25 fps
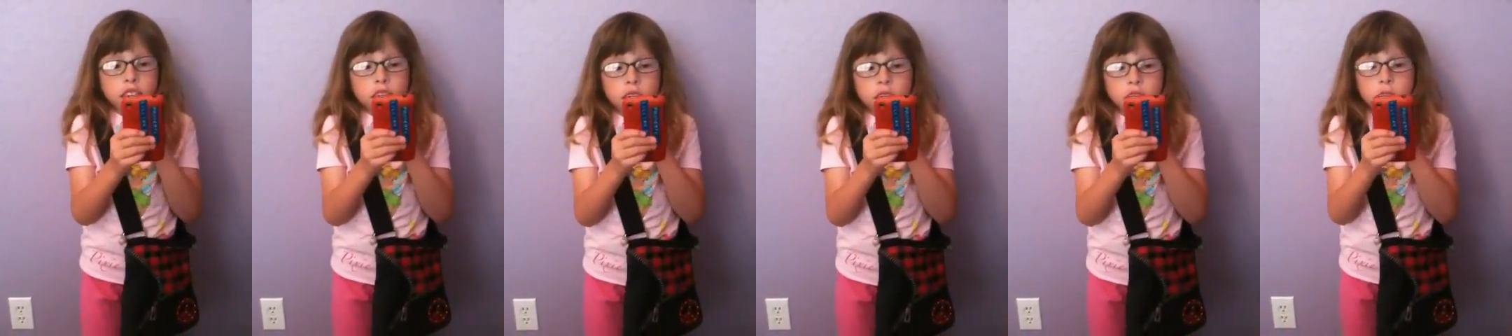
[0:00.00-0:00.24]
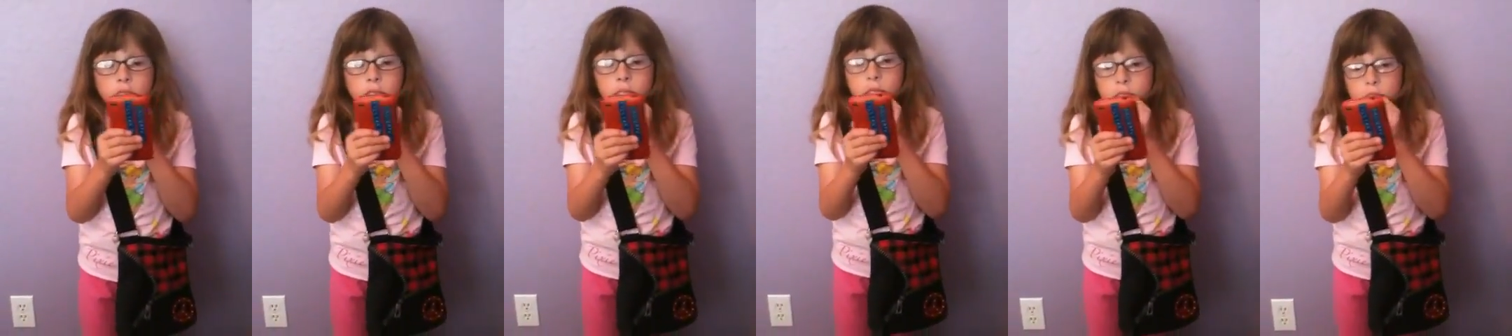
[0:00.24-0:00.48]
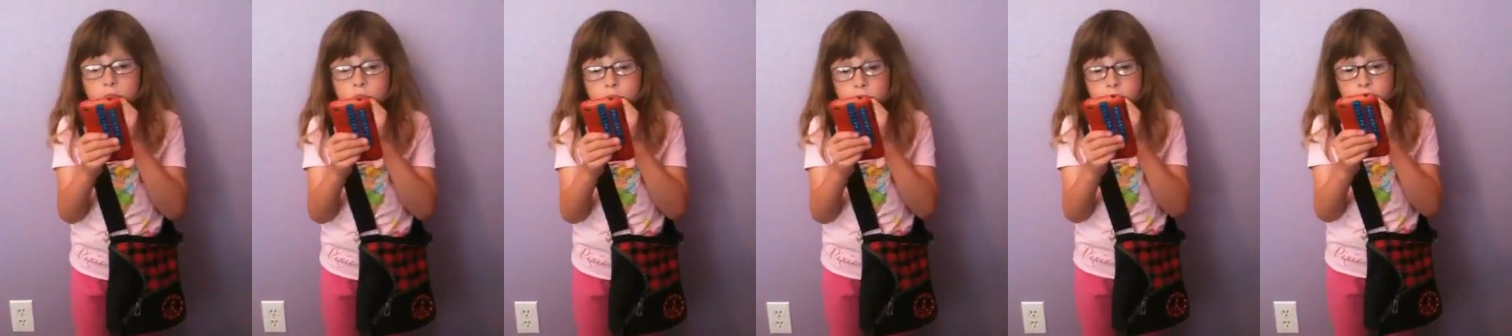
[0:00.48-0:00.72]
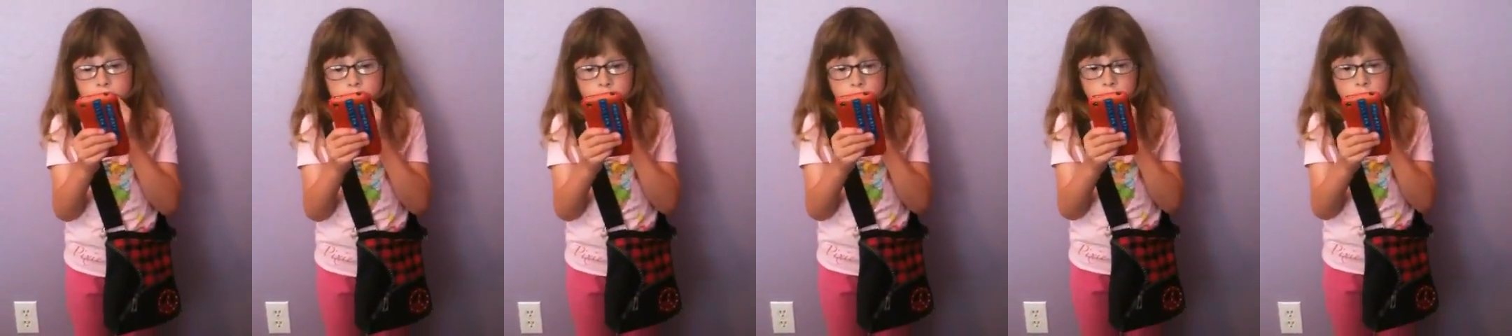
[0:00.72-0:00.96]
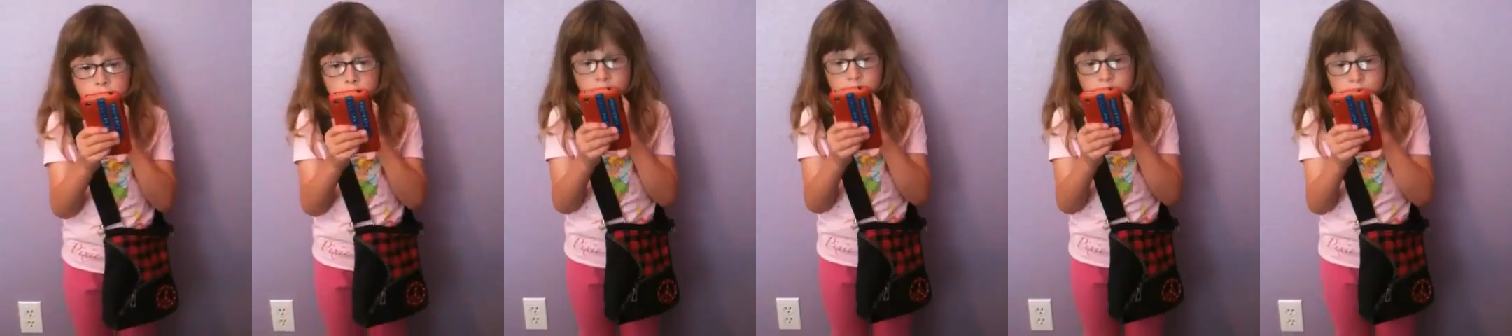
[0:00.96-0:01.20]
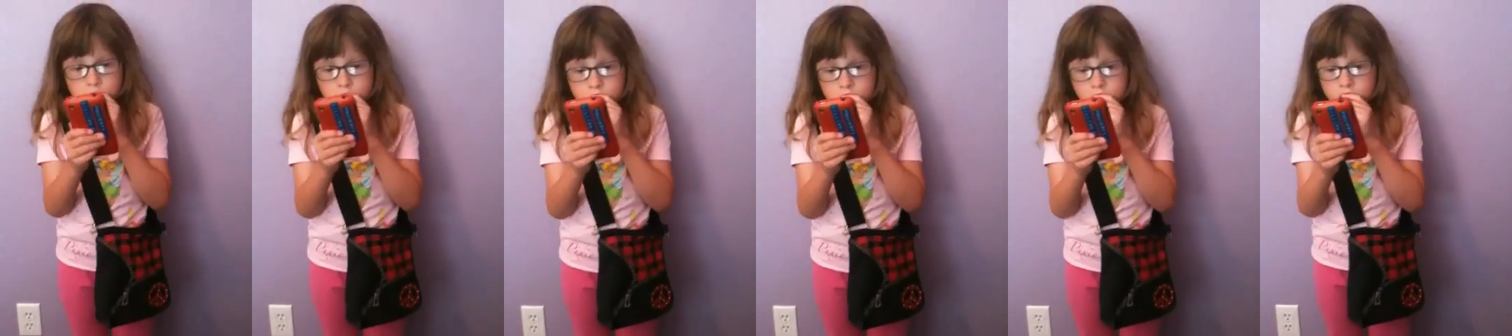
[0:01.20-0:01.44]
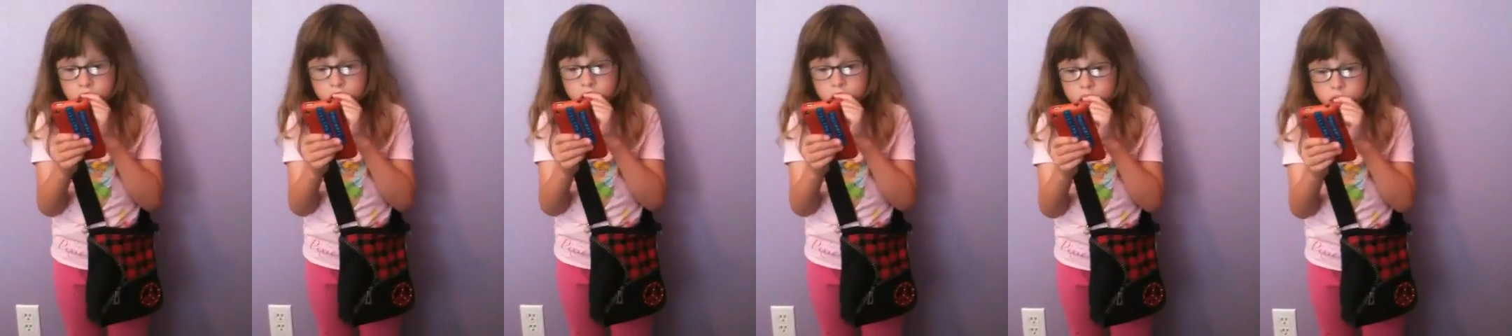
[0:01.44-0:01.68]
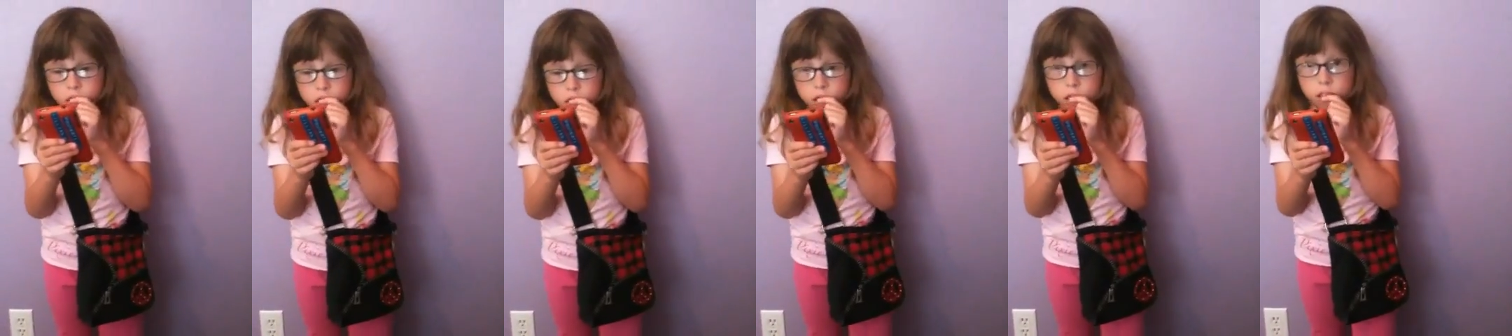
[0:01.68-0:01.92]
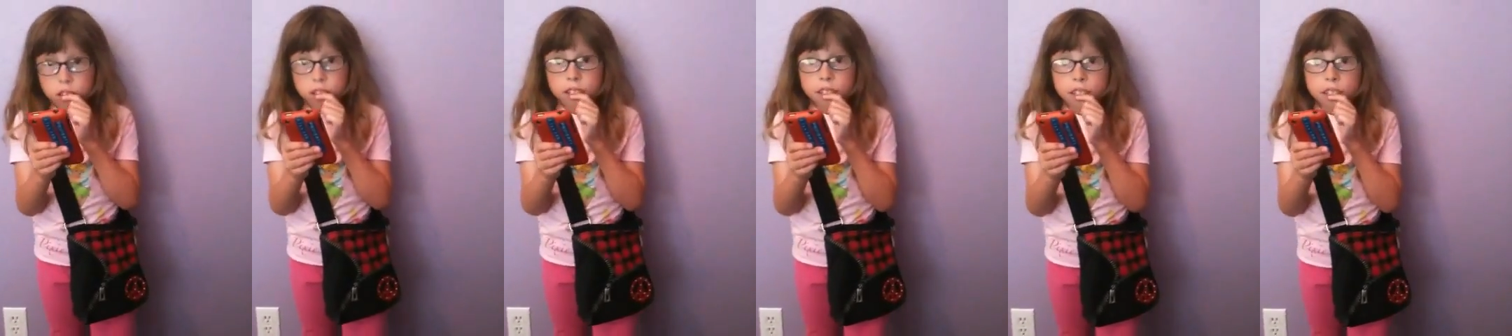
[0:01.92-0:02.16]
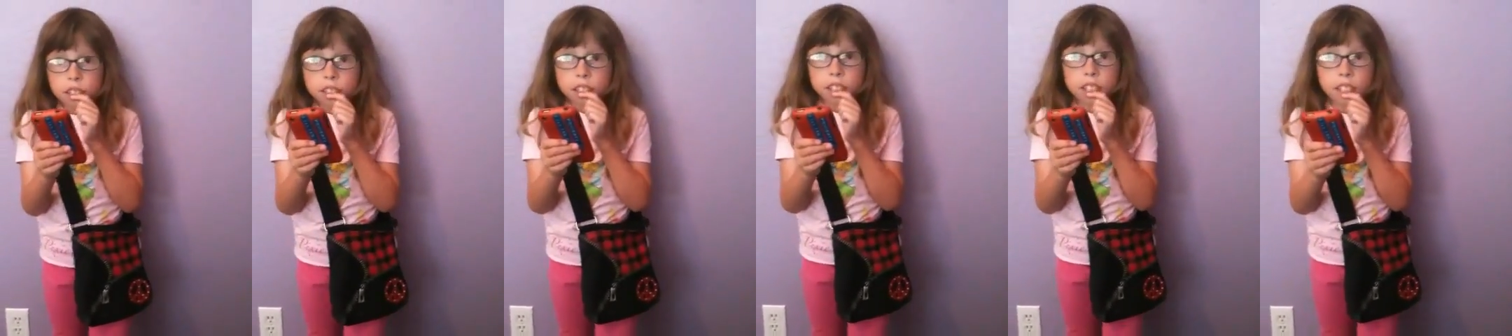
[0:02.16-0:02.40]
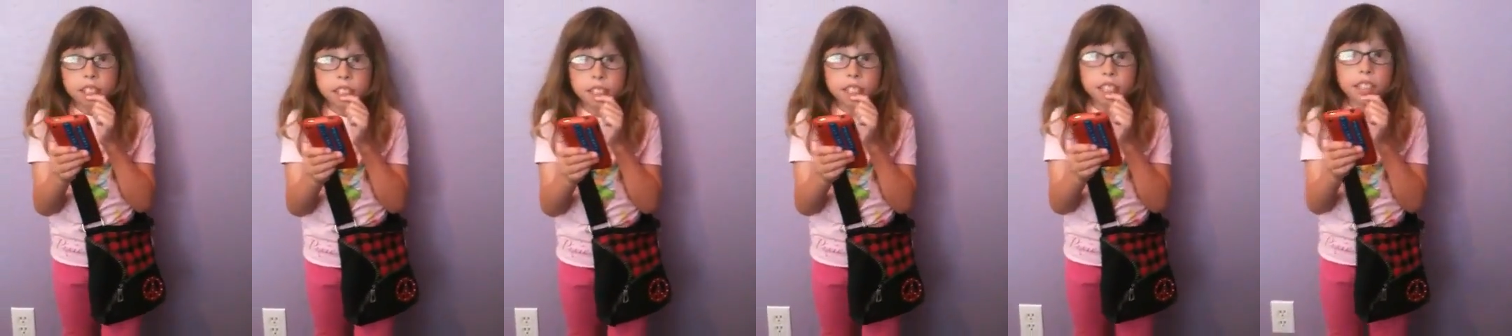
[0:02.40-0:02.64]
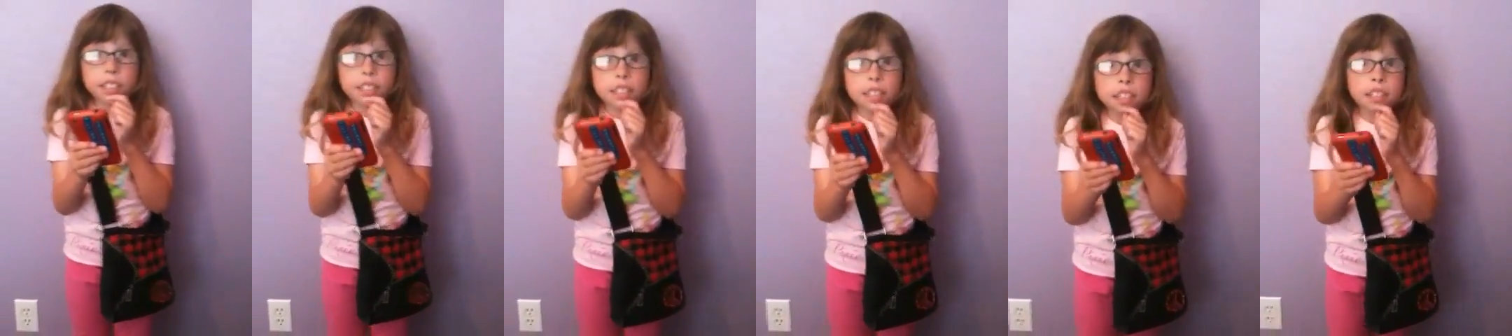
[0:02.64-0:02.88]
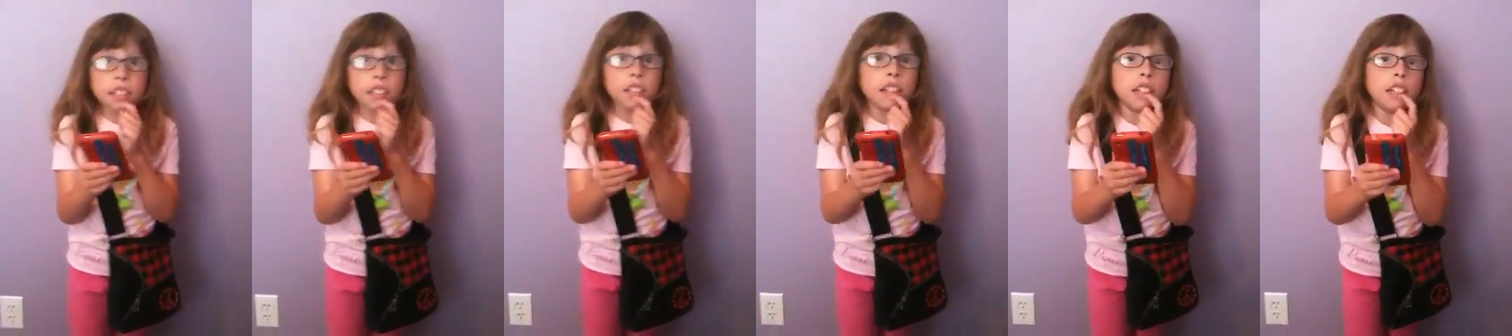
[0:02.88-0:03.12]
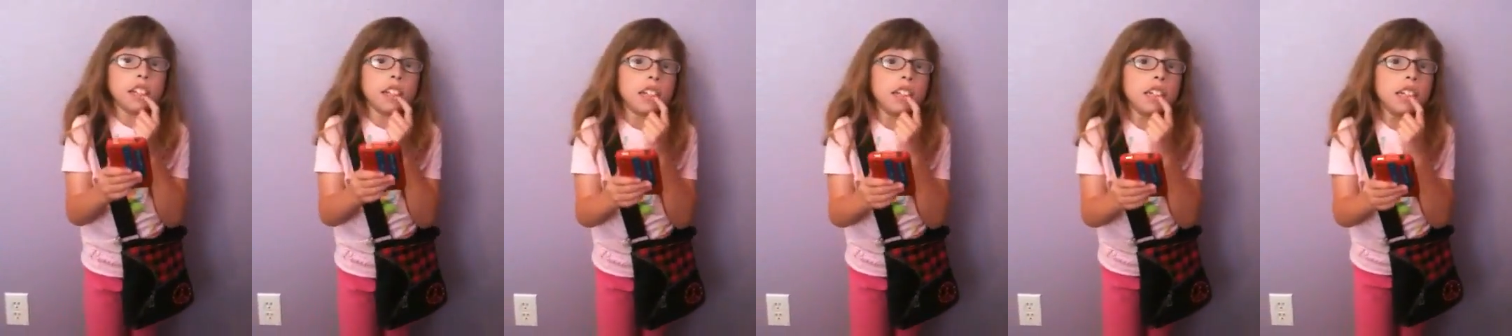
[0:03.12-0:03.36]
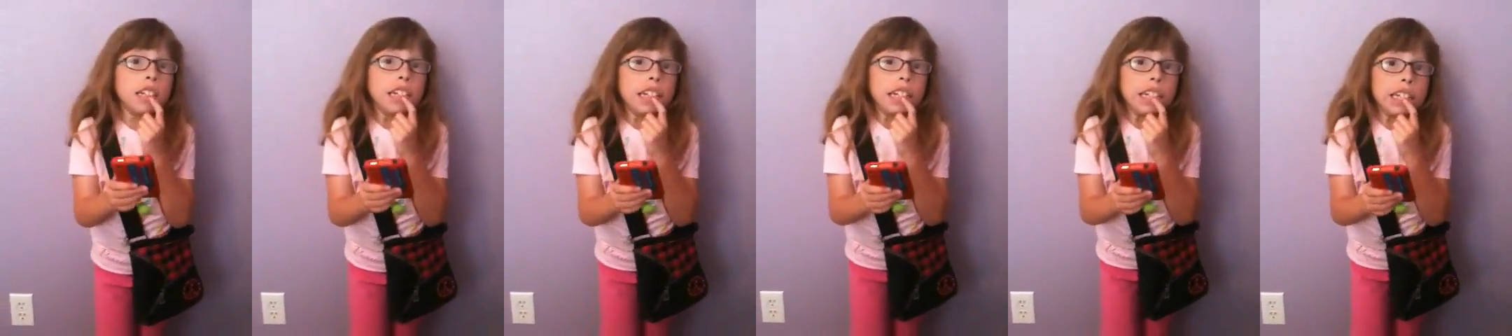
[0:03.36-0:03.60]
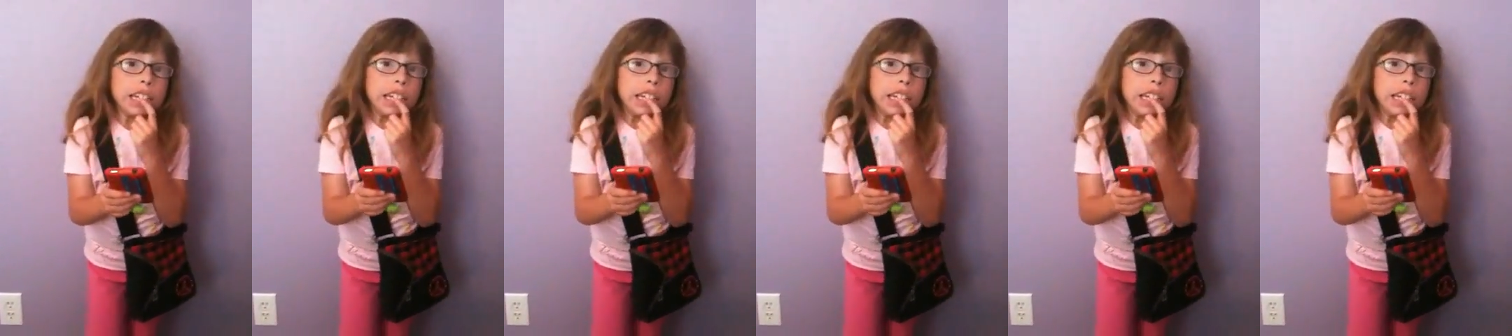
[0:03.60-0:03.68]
demonstrate for everybody some of the